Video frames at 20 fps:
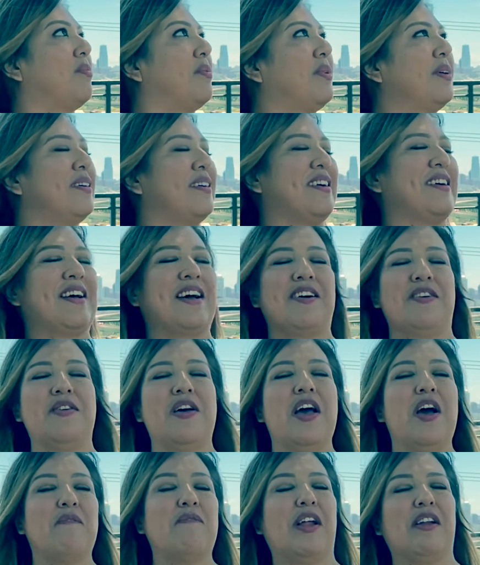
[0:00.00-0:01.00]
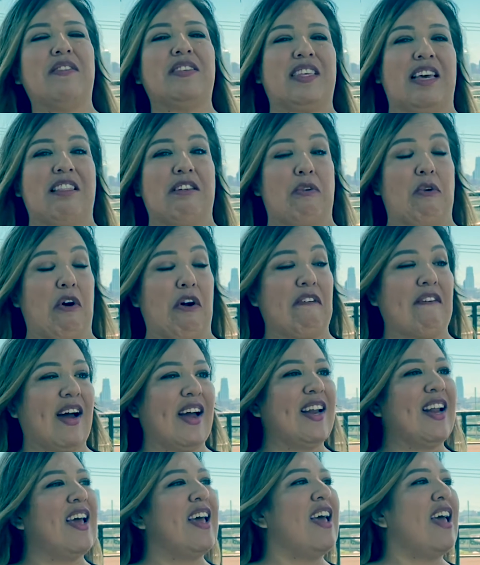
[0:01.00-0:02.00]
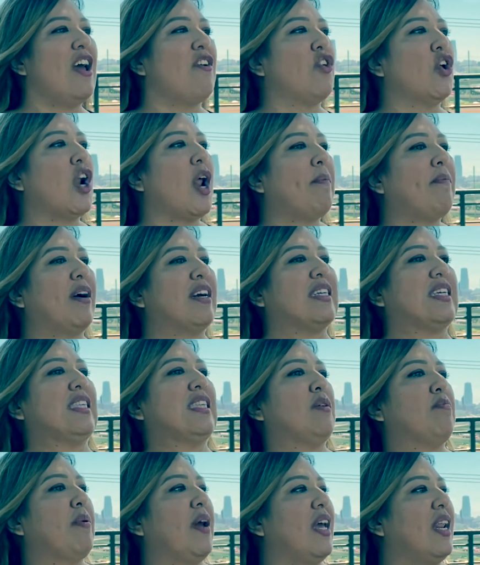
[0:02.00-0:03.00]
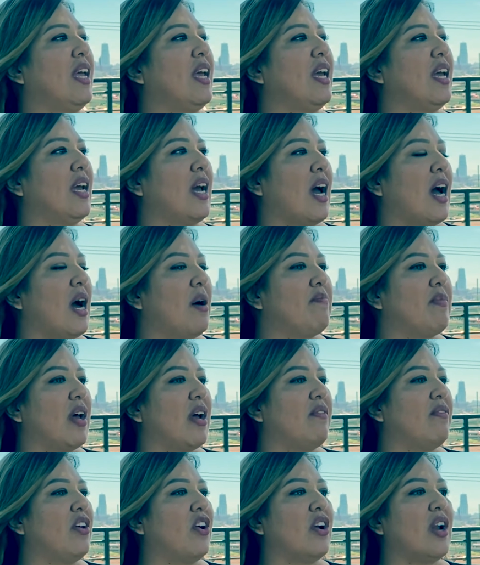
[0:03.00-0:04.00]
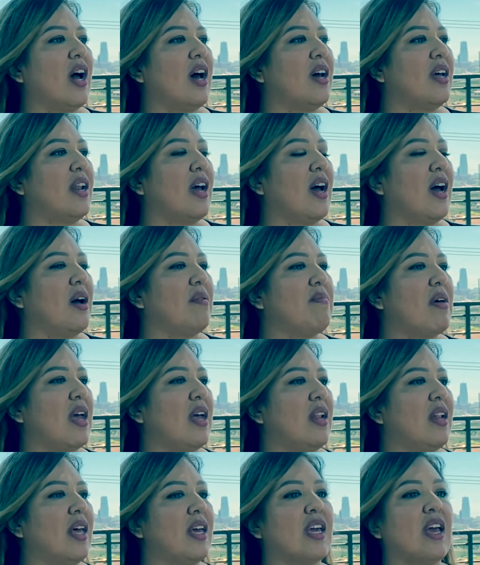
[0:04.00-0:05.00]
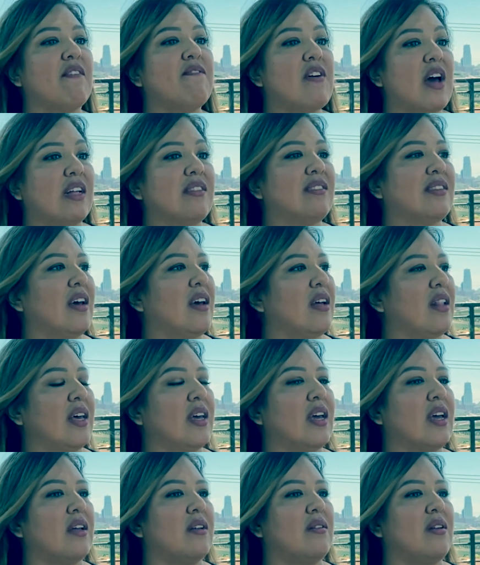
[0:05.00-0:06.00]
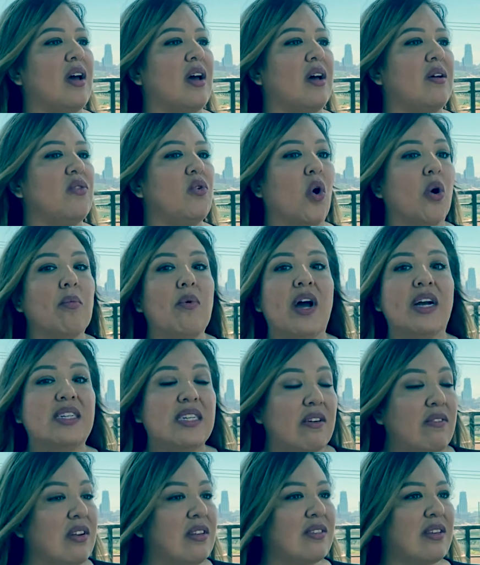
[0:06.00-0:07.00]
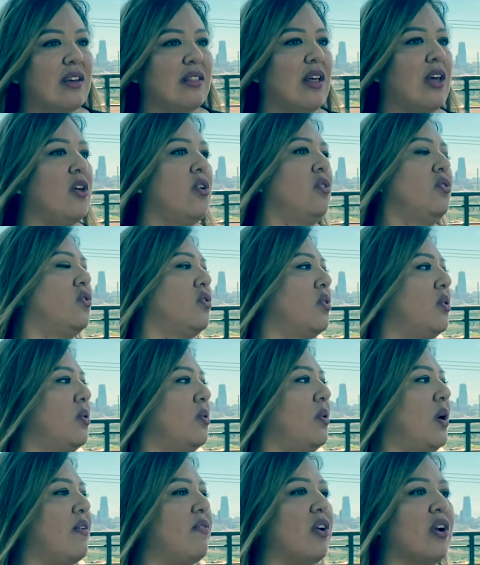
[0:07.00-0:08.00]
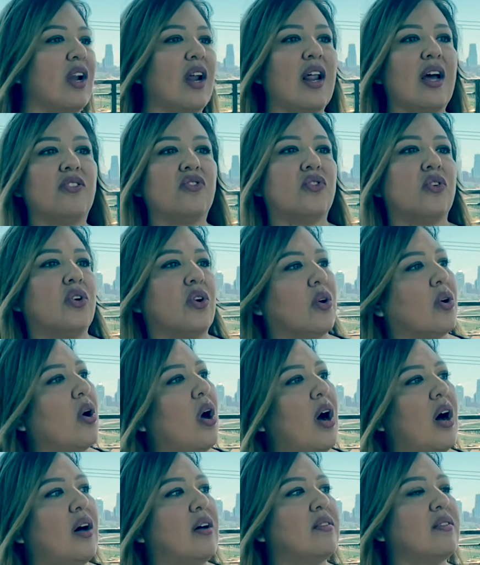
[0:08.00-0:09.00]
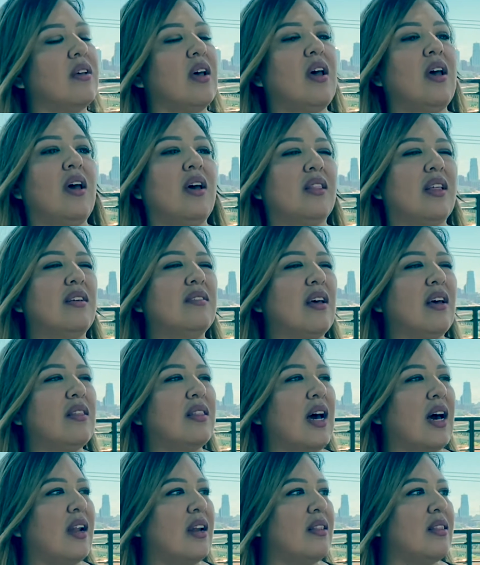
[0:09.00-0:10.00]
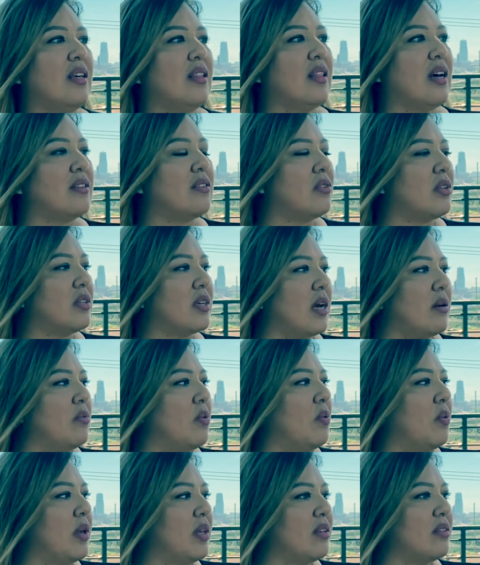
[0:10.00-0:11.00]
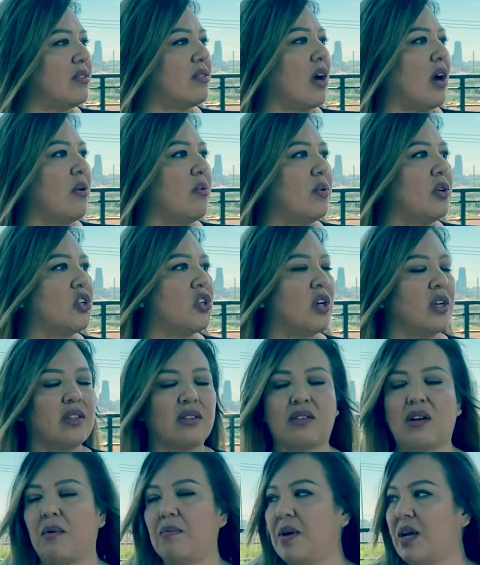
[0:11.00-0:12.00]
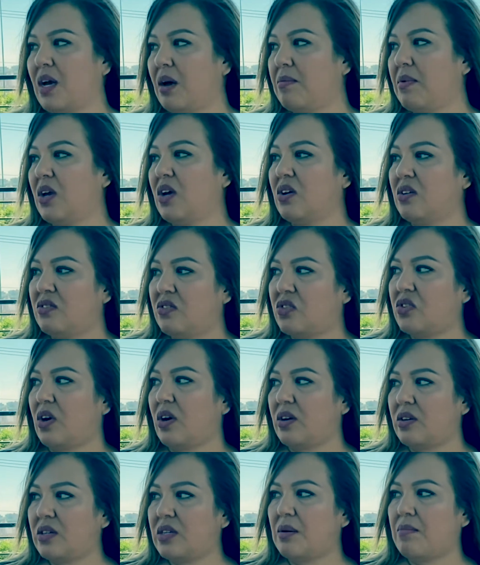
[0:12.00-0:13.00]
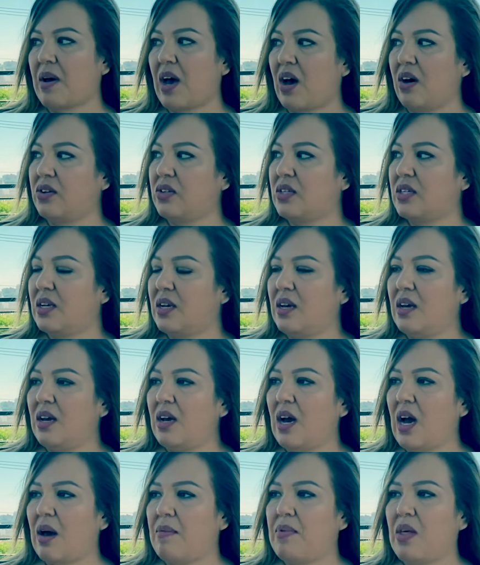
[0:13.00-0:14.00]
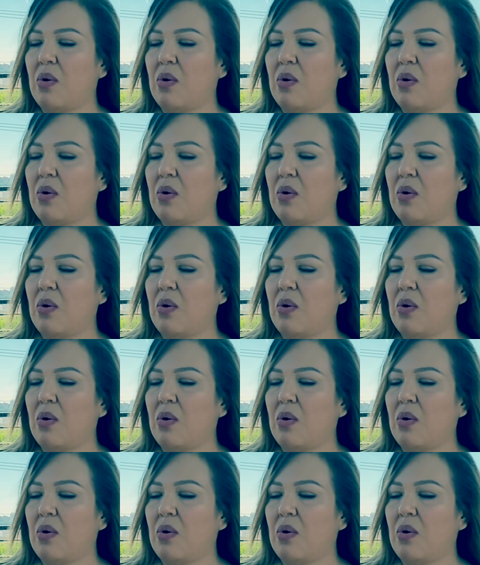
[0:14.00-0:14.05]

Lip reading: I'm not even saying the word right. If they're not participating, if they're not in like events like in normal activities like they used to, if they're not answering your calls, things like that, I think that's the time when we should start becoming concerned about their